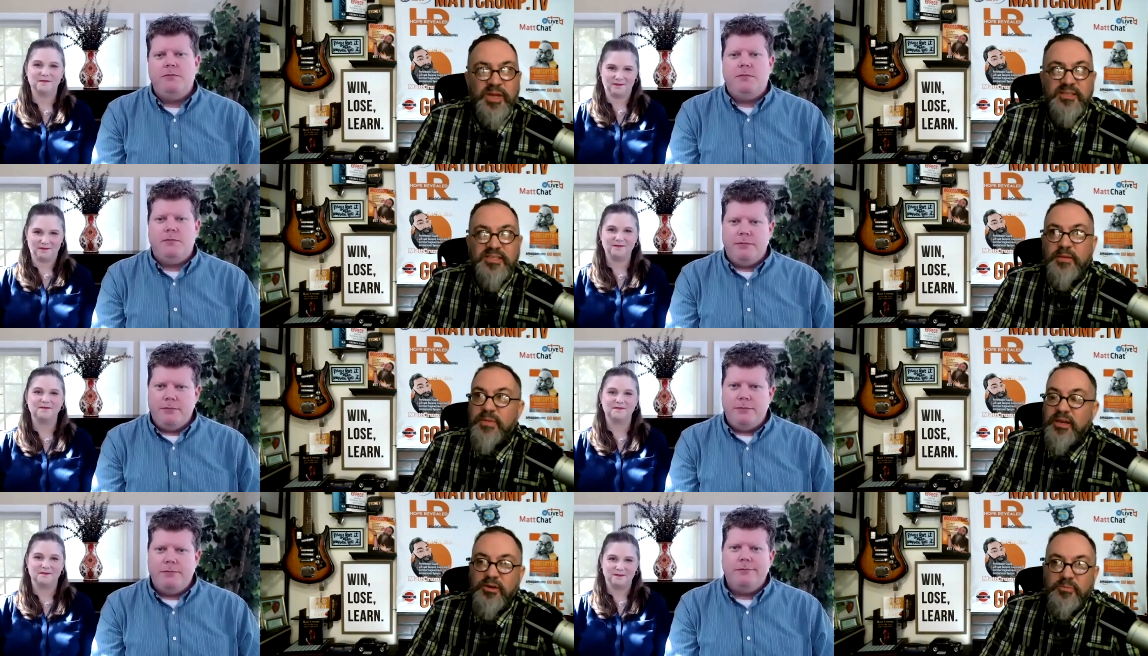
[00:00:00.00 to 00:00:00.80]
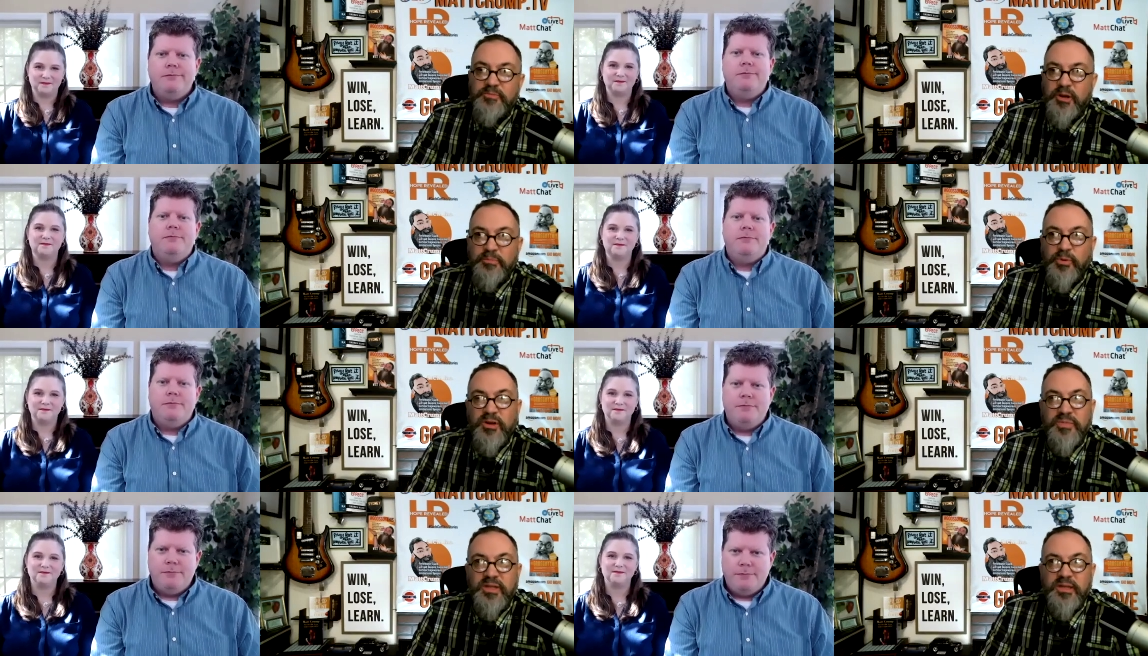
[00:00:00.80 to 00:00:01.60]
Speaker 1: that could say, man, you're
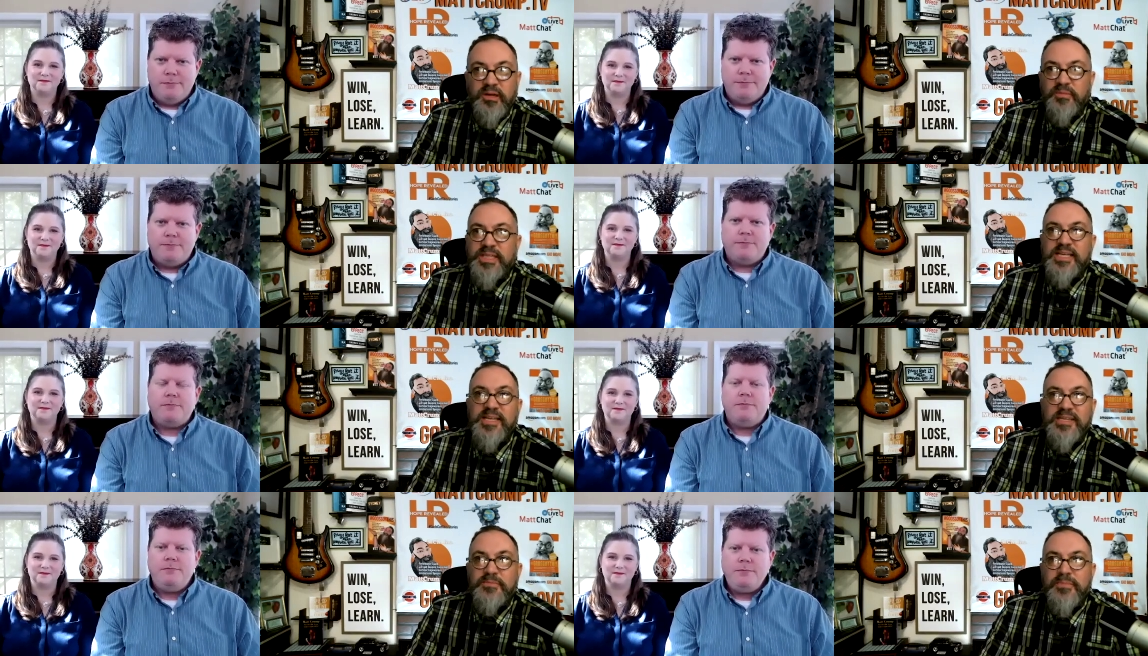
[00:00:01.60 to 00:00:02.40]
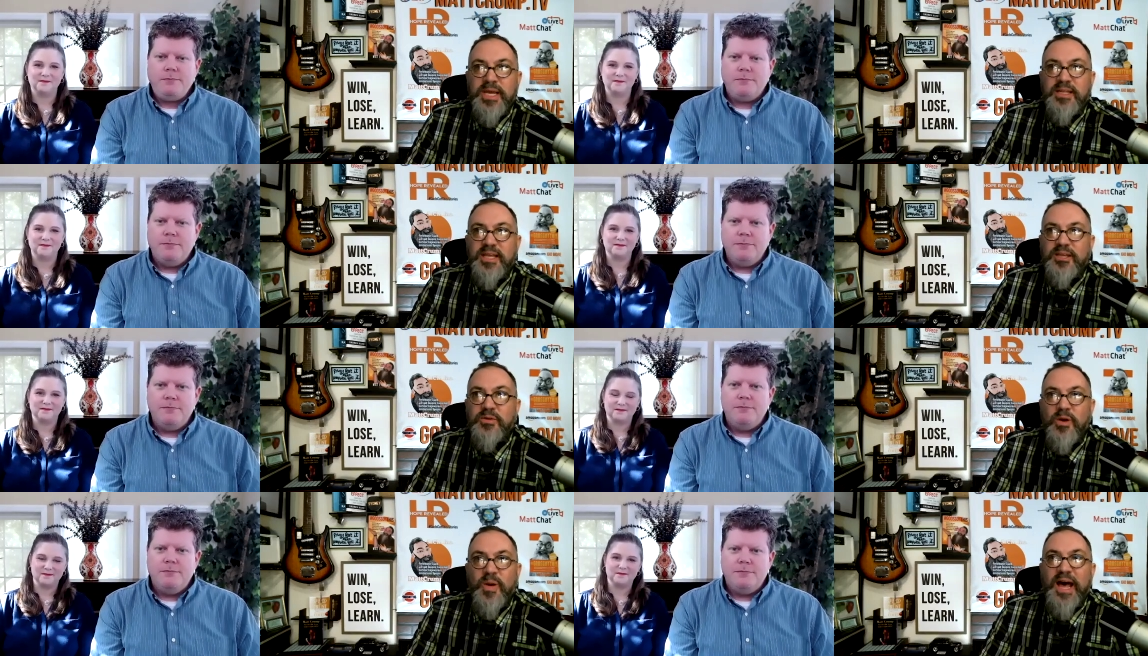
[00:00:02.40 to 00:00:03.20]
born to be a leader, but that doesn't mean that
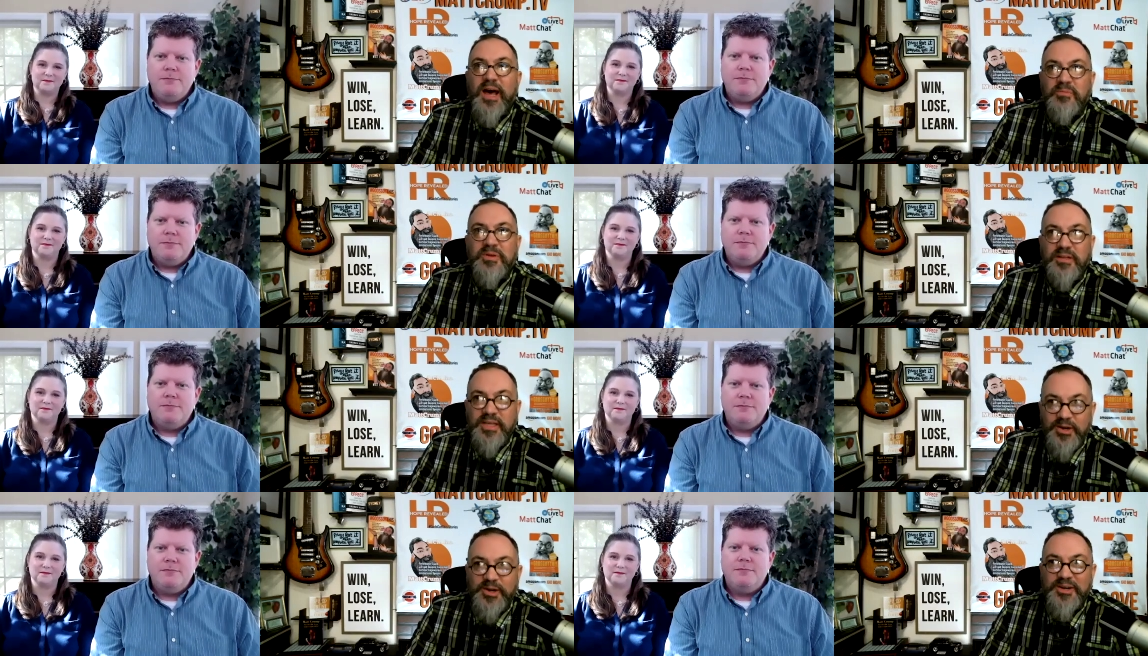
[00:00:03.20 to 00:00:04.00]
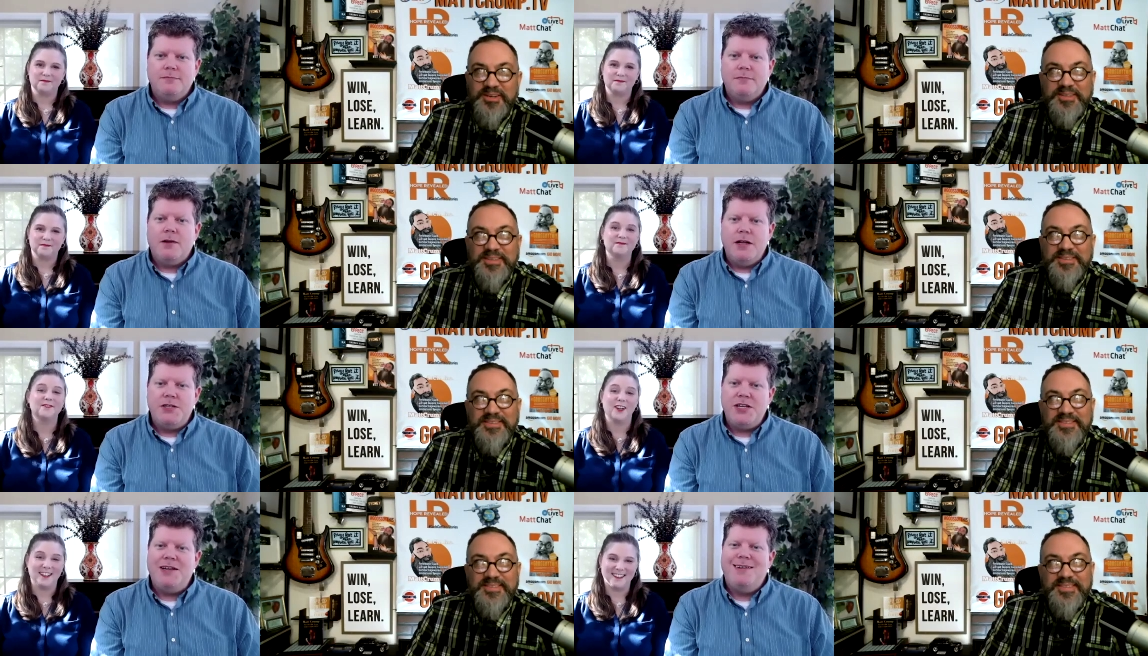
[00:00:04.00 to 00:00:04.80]
you know how to be a leader.
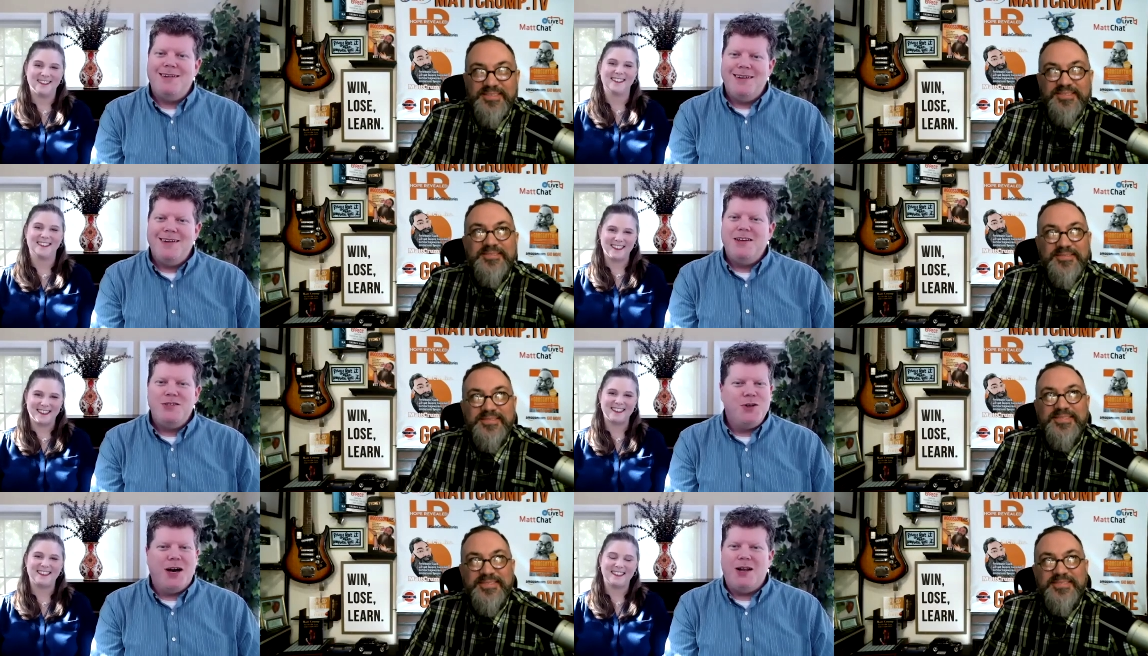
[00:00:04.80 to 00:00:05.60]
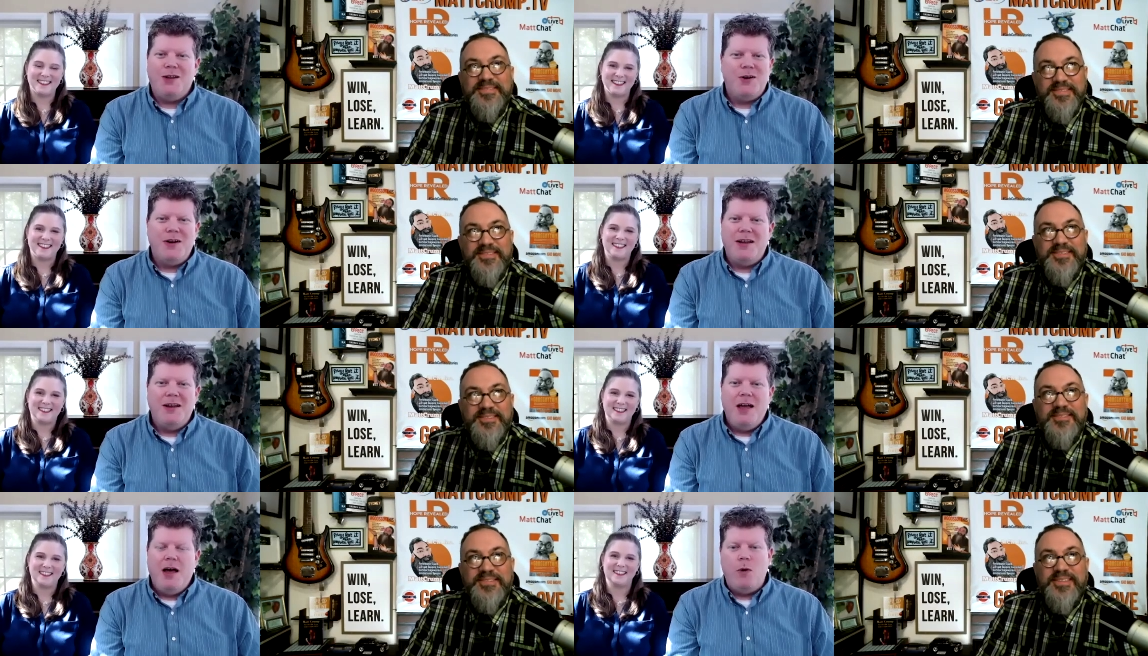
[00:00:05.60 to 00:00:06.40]
That's right.
Speaker 2: It. Still got to learn it.
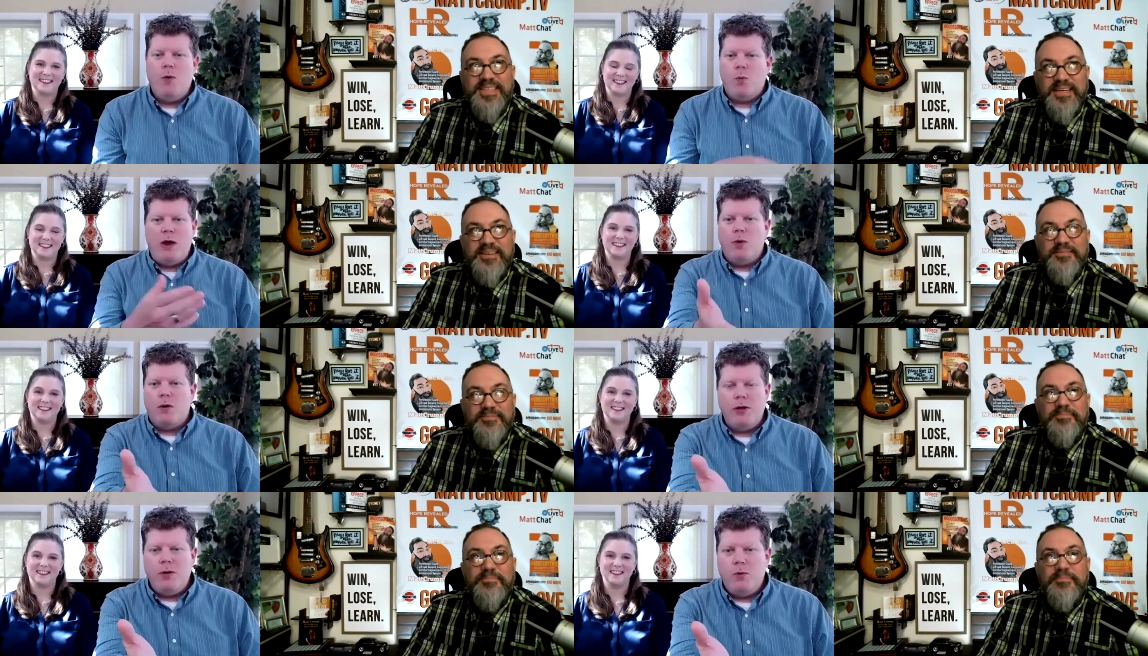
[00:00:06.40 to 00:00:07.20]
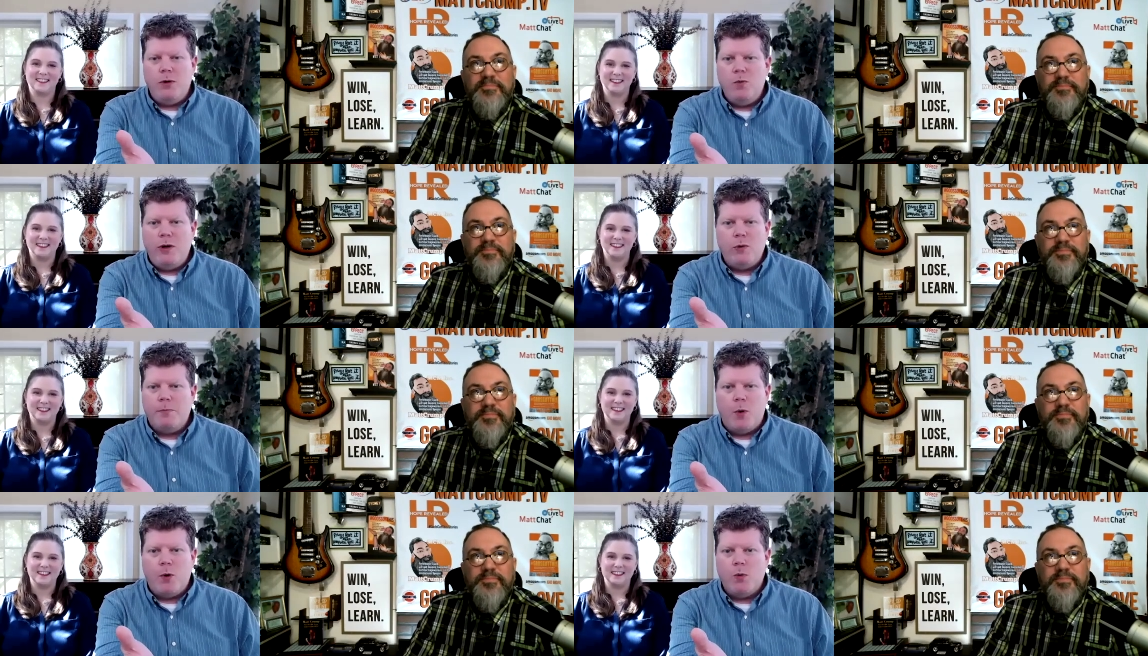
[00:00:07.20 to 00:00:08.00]
We were
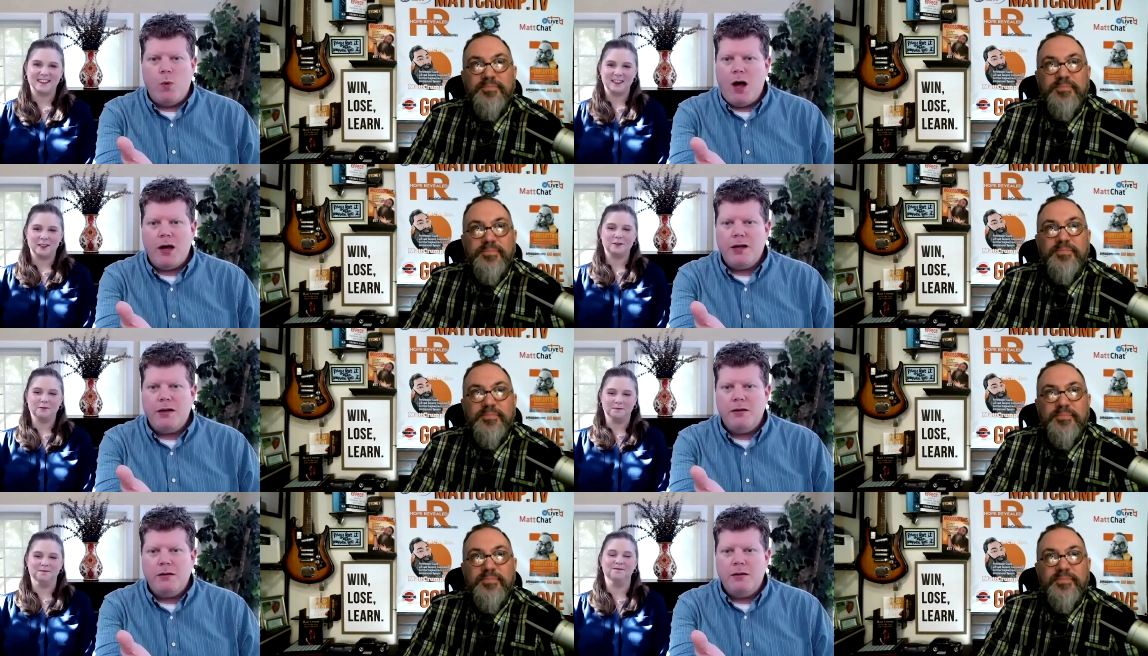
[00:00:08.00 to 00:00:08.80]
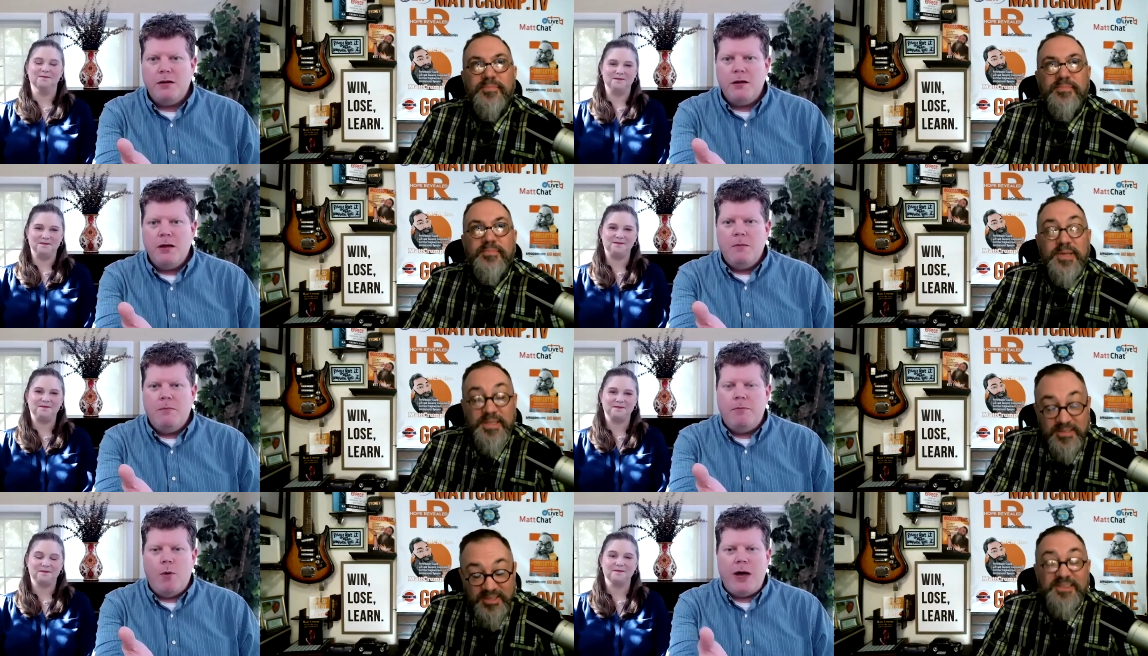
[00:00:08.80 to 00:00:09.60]
born to walk,
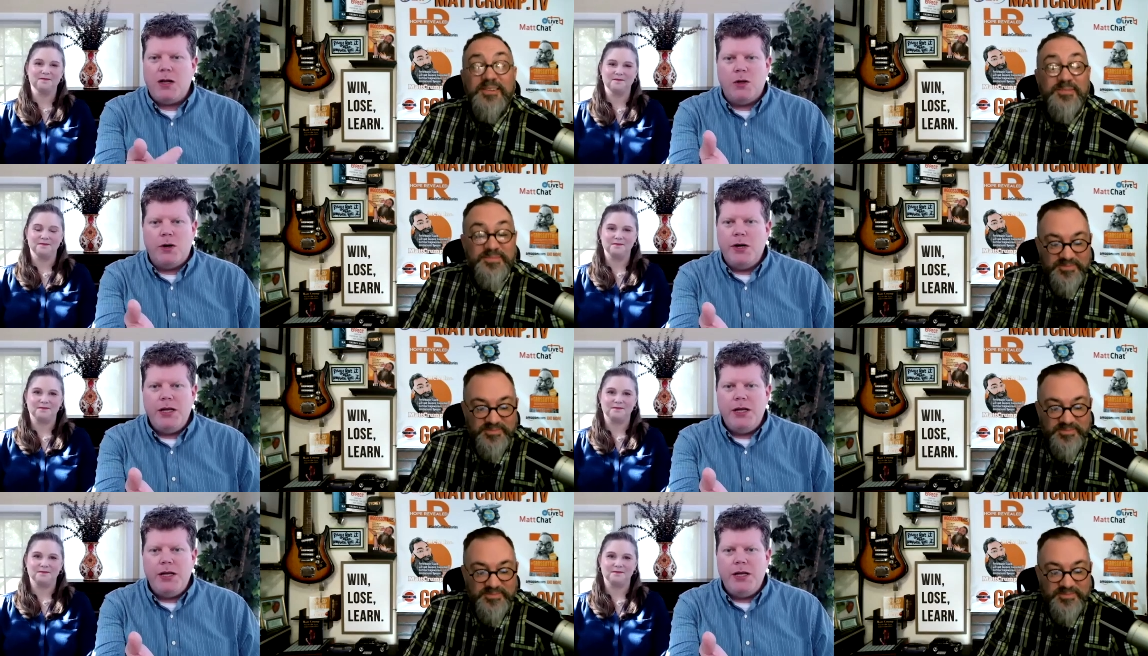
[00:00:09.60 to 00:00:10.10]
but we had to learn